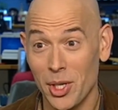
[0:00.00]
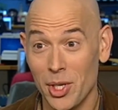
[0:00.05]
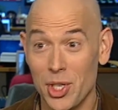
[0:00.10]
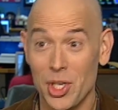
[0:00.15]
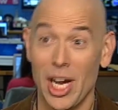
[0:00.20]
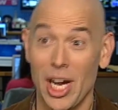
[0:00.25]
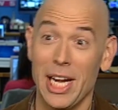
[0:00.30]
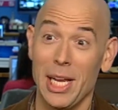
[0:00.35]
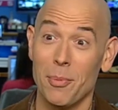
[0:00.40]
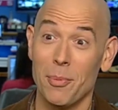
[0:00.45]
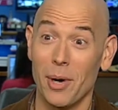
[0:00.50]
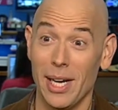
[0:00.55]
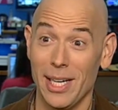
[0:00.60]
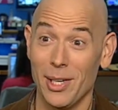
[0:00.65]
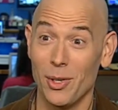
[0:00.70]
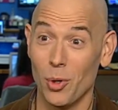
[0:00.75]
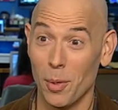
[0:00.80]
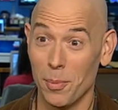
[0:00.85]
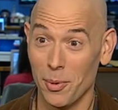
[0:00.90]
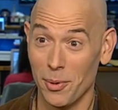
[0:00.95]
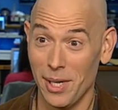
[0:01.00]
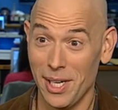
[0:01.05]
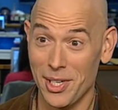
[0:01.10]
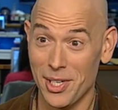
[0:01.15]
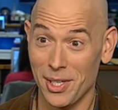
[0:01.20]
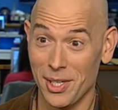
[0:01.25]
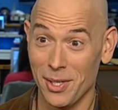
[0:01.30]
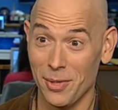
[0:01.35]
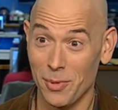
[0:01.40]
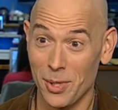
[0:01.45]
the Shiny Bright
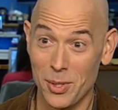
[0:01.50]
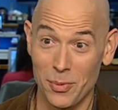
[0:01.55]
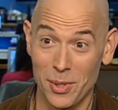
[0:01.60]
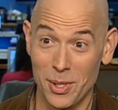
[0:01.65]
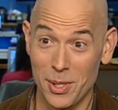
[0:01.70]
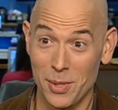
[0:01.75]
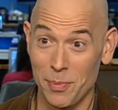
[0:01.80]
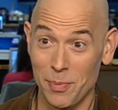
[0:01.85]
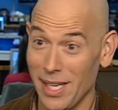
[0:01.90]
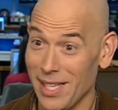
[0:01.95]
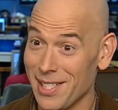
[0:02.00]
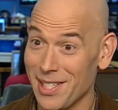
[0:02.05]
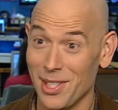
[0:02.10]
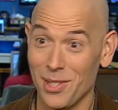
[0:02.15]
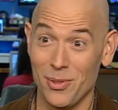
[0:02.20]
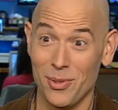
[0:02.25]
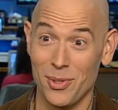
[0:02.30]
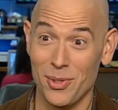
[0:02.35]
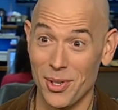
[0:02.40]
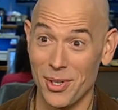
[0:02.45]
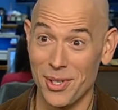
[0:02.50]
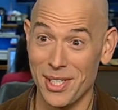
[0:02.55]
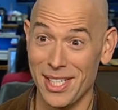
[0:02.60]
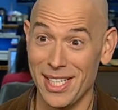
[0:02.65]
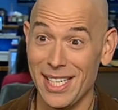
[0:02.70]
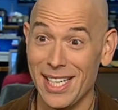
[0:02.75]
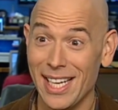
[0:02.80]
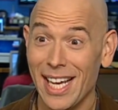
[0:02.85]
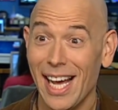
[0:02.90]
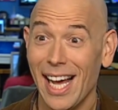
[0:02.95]
Corporation, which was based in New
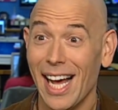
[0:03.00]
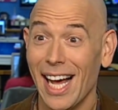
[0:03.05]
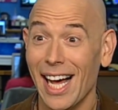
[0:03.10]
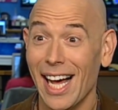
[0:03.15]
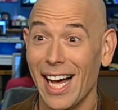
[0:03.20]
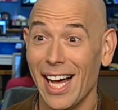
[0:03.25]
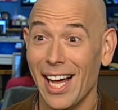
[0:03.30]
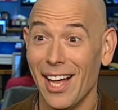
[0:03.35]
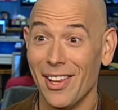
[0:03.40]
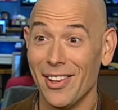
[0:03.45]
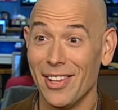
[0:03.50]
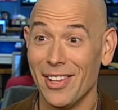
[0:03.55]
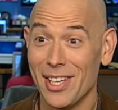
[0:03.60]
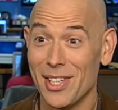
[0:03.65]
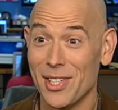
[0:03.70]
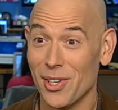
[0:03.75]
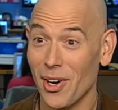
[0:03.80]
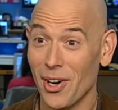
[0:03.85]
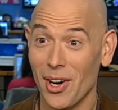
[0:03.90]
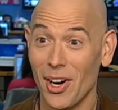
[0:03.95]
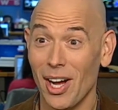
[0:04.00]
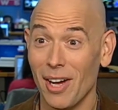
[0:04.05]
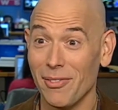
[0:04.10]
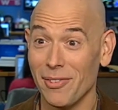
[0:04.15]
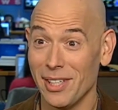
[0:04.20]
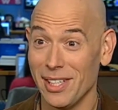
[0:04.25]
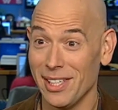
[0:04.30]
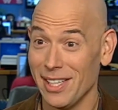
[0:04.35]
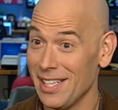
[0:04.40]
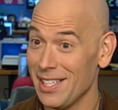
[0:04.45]
Jersey. They started off
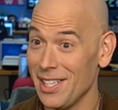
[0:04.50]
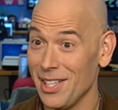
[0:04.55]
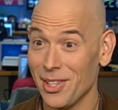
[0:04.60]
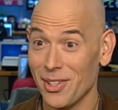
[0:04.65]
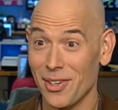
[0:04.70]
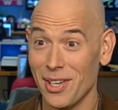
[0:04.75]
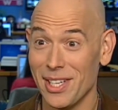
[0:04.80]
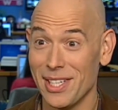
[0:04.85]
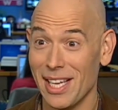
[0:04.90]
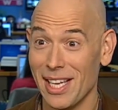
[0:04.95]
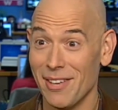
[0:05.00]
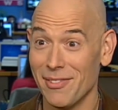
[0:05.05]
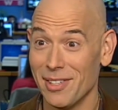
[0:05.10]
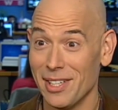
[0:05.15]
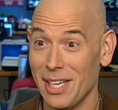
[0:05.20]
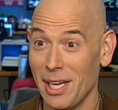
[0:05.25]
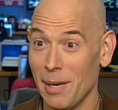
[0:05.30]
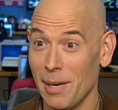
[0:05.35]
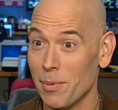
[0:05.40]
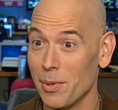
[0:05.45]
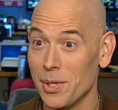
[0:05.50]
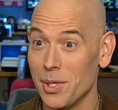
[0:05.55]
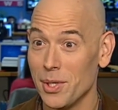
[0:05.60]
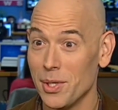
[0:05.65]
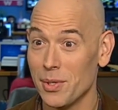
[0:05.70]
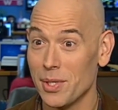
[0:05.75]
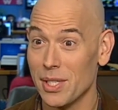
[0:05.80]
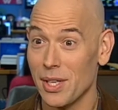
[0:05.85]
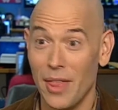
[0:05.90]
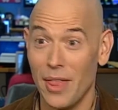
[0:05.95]
in 1937 and
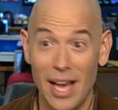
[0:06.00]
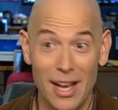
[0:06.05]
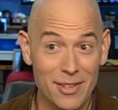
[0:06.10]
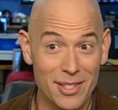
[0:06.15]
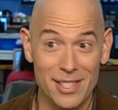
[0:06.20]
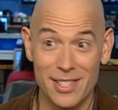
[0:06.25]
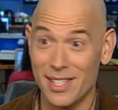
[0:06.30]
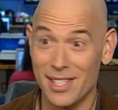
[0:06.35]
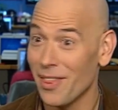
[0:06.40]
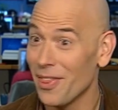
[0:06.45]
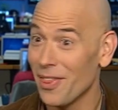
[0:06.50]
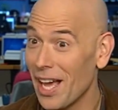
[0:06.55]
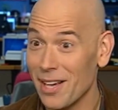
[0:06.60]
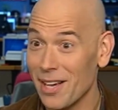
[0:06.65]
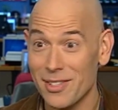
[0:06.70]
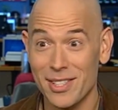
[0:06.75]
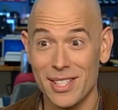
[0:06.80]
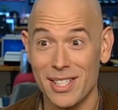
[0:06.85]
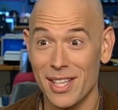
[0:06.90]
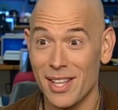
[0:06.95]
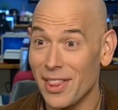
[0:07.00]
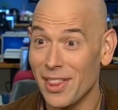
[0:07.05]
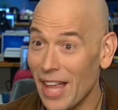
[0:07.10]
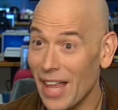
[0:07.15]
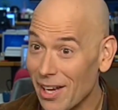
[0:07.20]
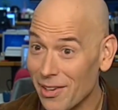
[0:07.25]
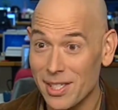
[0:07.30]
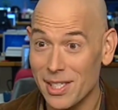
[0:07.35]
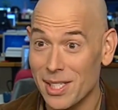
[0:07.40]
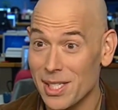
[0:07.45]
produced thousands and thousands and
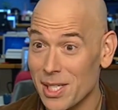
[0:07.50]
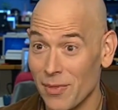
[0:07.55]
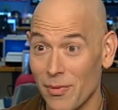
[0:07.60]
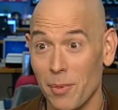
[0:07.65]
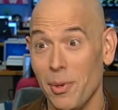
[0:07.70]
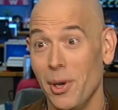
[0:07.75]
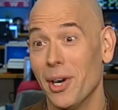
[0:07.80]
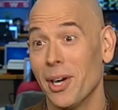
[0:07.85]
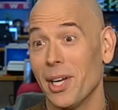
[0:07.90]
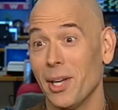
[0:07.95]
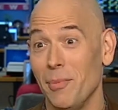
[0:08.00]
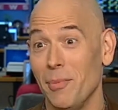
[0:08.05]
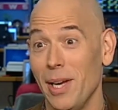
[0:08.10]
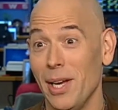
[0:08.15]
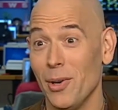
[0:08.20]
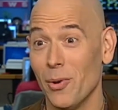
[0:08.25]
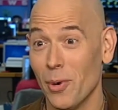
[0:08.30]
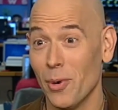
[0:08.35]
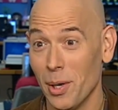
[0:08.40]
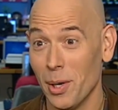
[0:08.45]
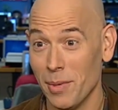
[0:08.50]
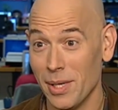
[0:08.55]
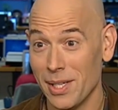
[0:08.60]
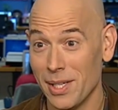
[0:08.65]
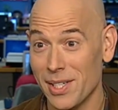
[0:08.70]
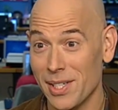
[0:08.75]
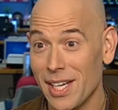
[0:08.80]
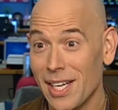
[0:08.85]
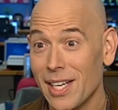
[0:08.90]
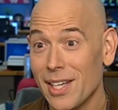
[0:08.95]
thousands of American-made
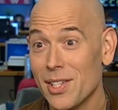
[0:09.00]
ornaments.